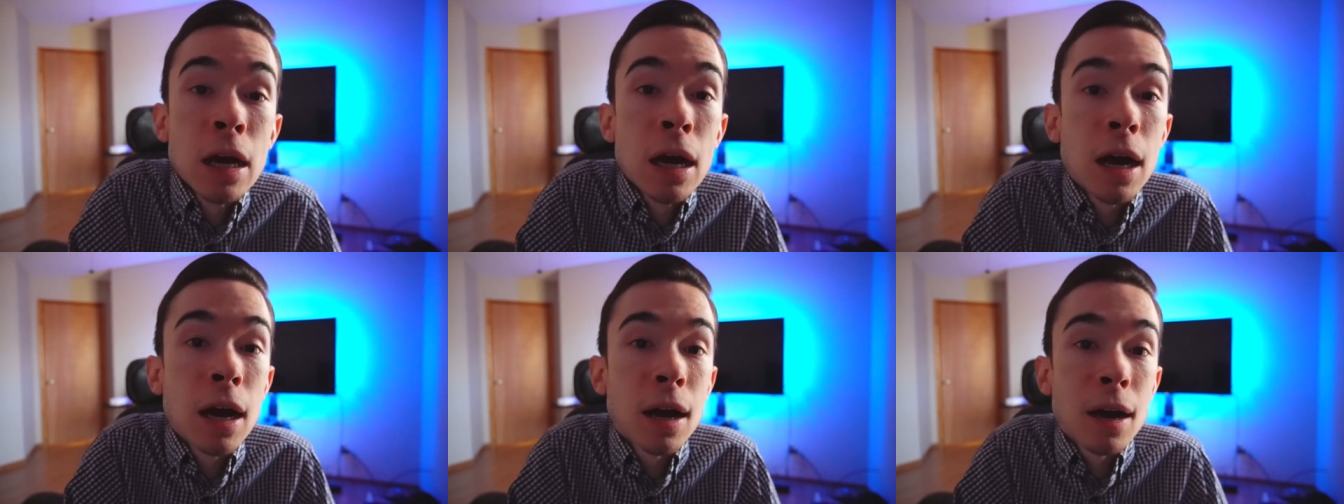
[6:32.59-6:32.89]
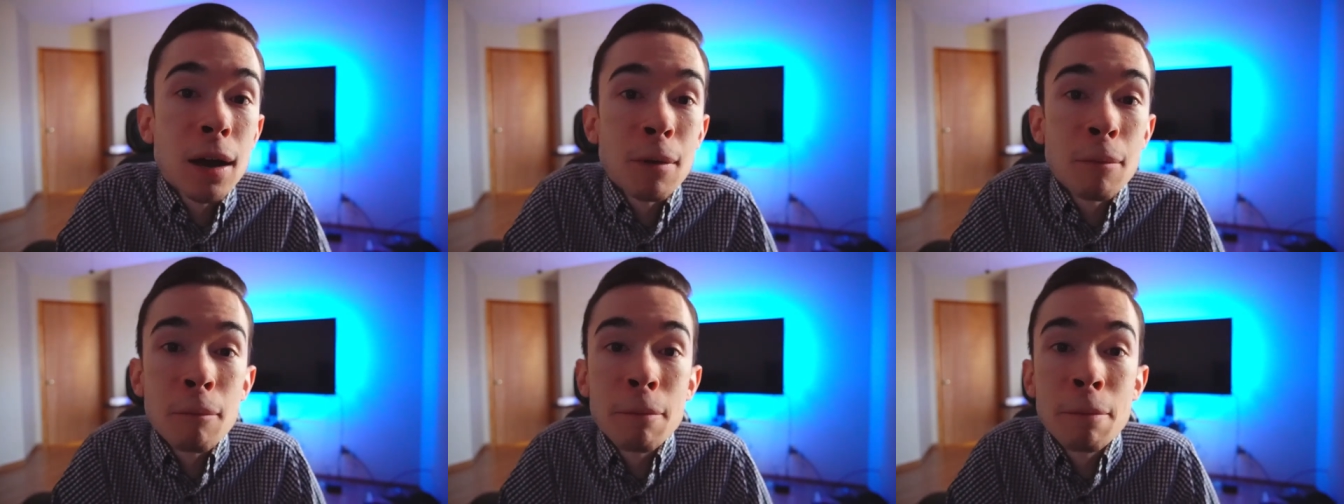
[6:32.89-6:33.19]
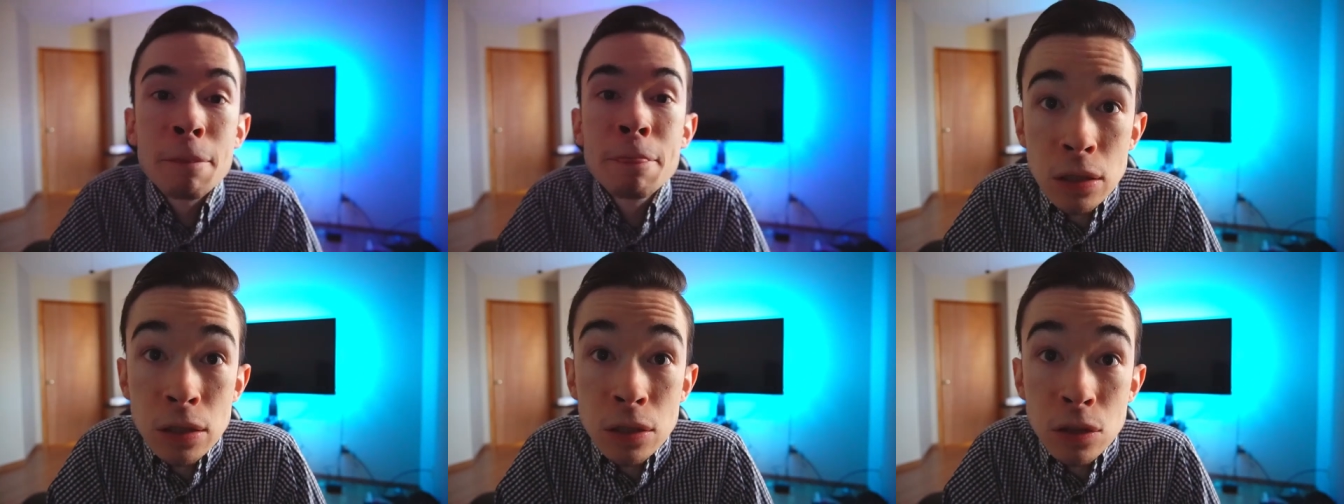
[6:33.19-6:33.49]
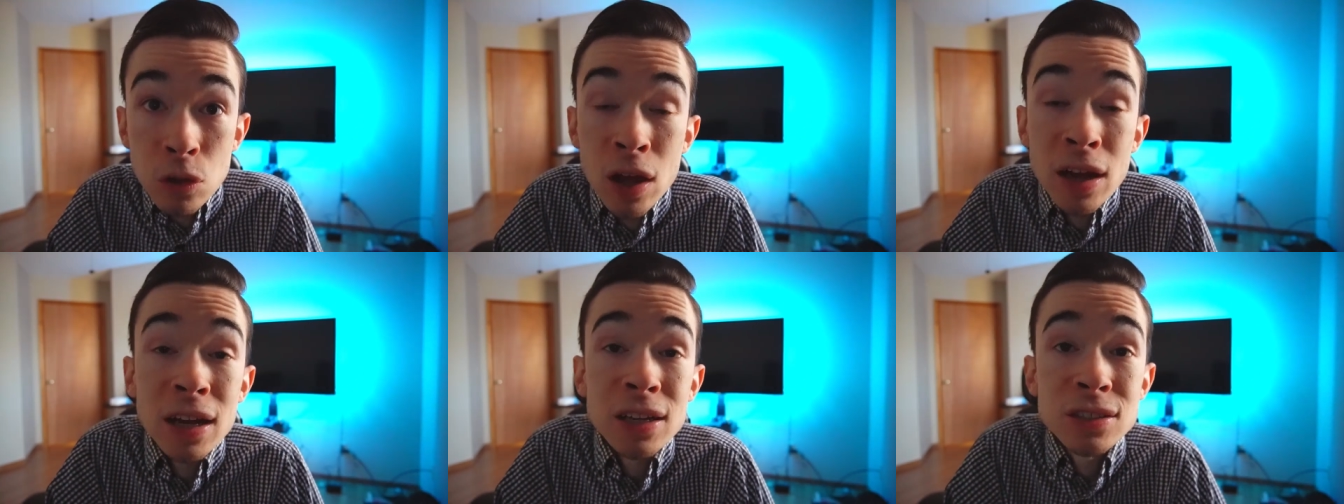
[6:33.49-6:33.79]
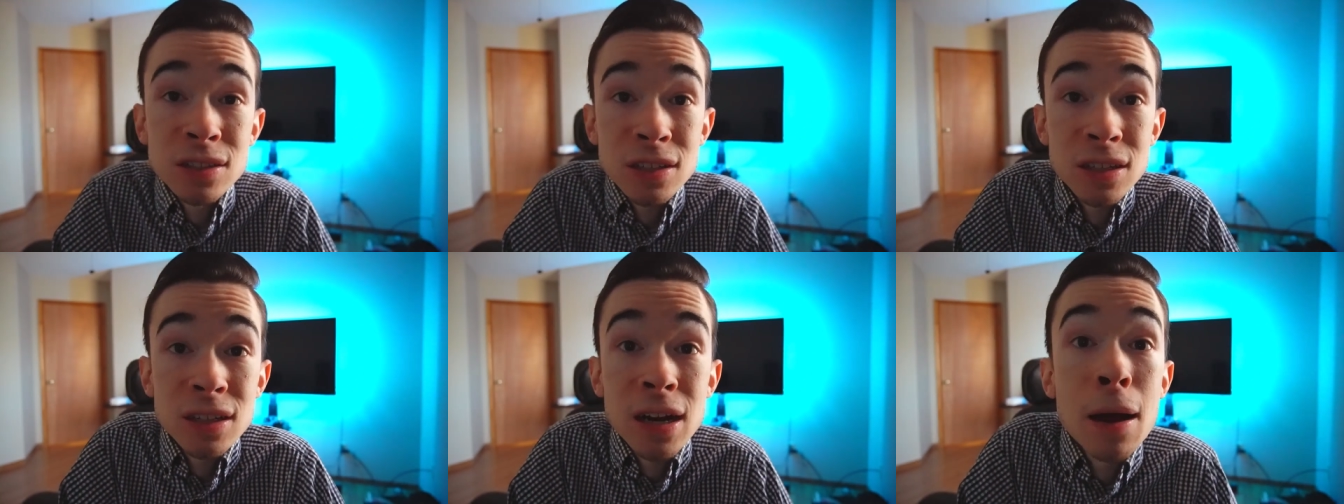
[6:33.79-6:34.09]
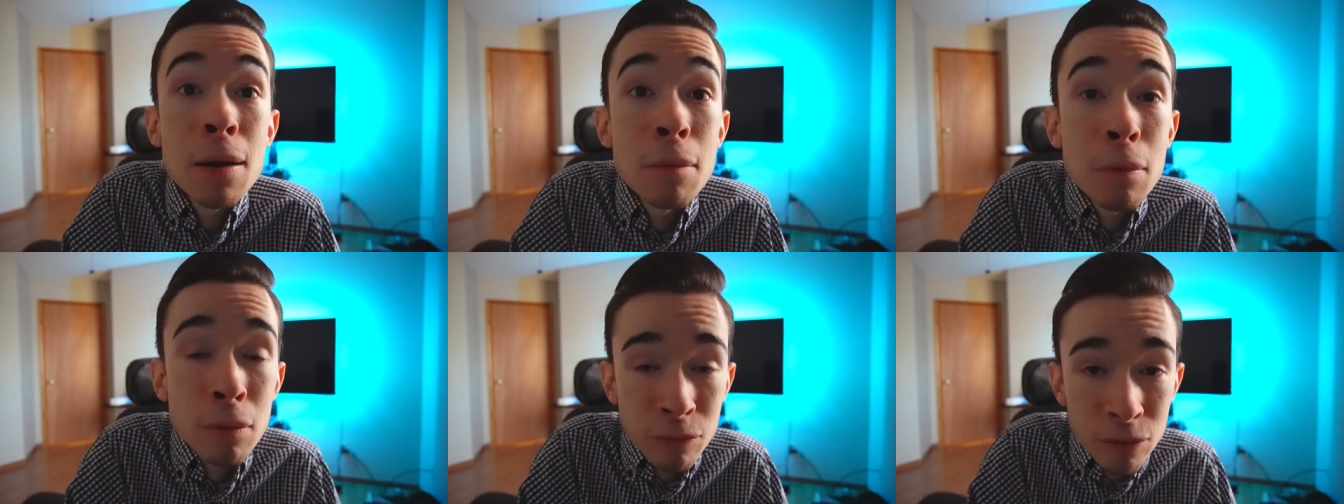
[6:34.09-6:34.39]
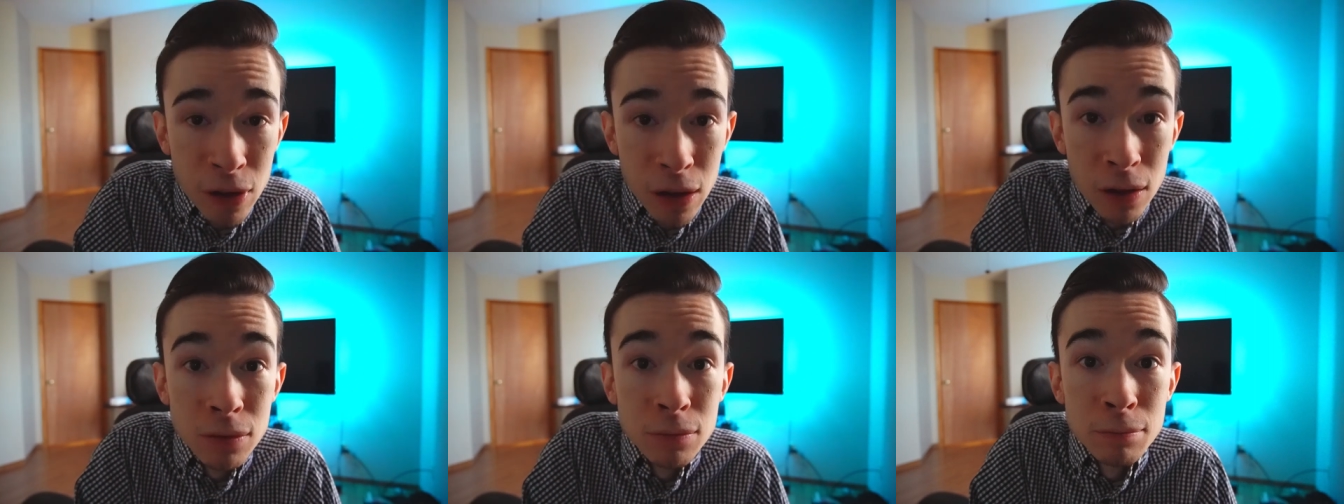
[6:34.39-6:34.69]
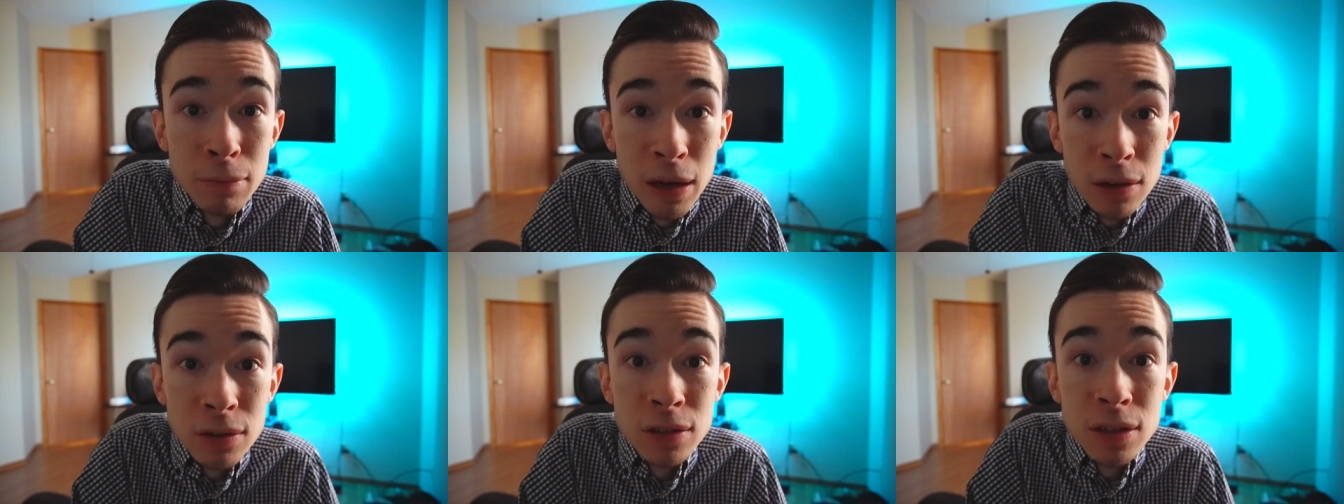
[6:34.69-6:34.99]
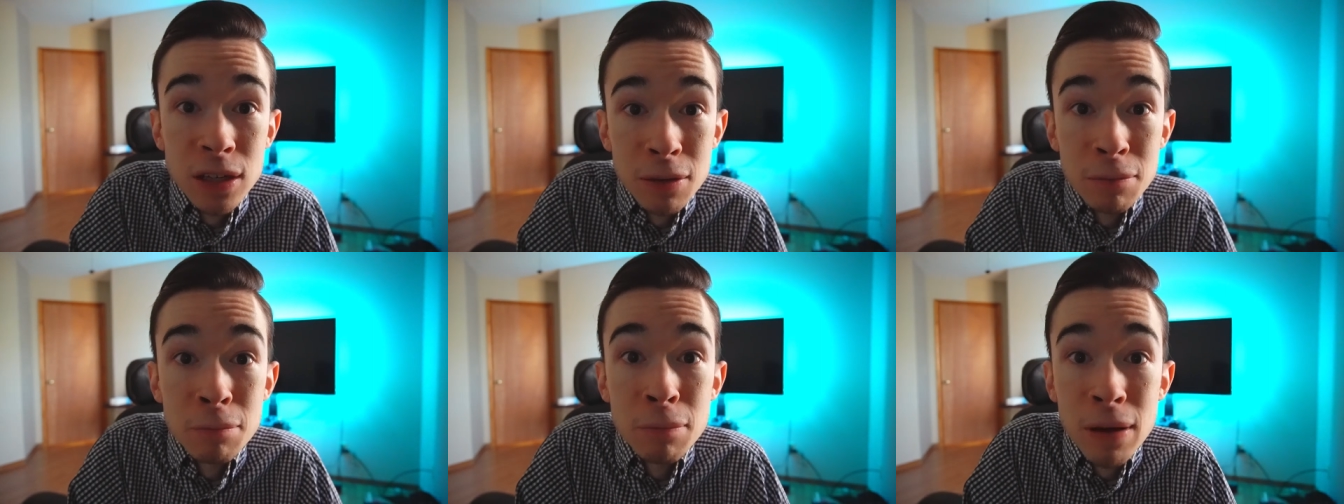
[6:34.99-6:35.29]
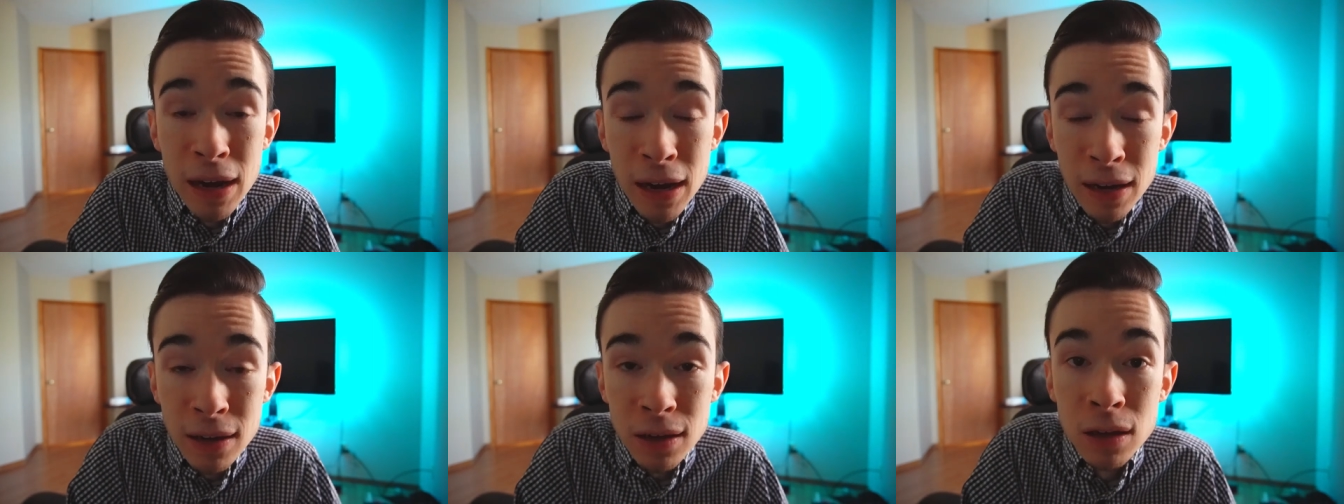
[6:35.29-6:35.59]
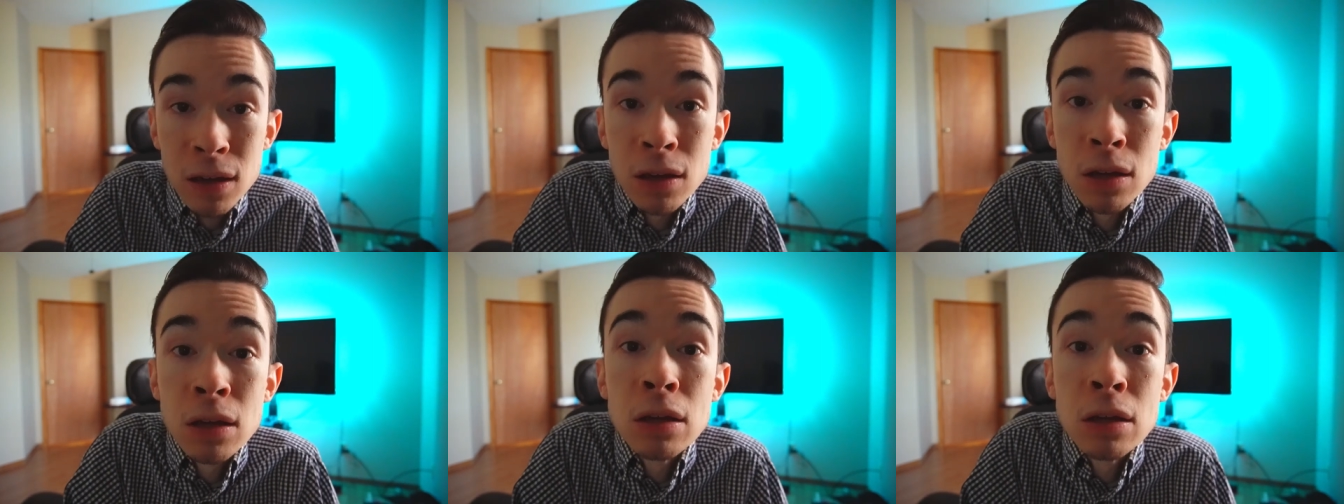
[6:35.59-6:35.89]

Um, like I said, I'm about to get back